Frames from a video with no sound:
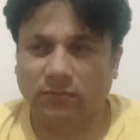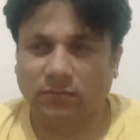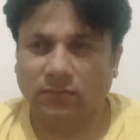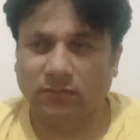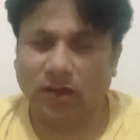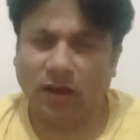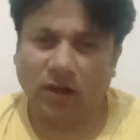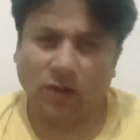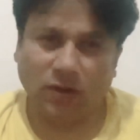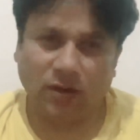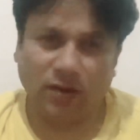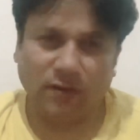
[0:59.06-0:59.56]

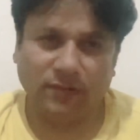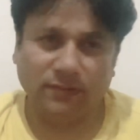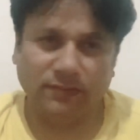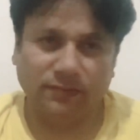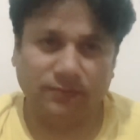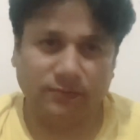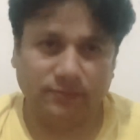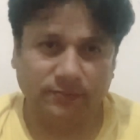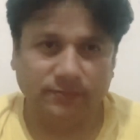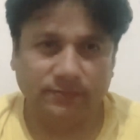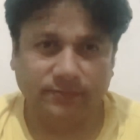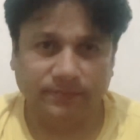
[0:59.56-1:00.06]
now
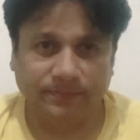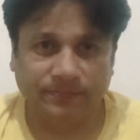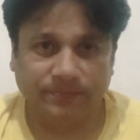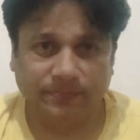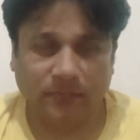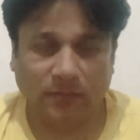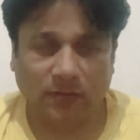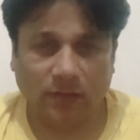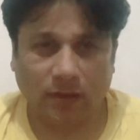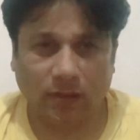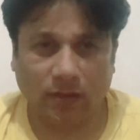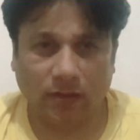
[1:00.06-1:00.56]

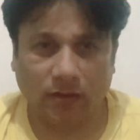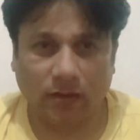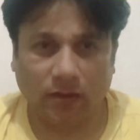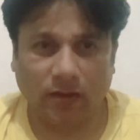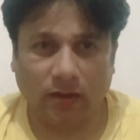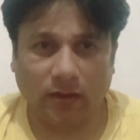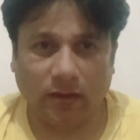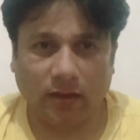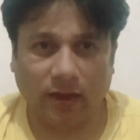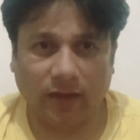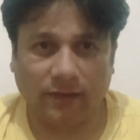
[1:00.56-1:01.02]
I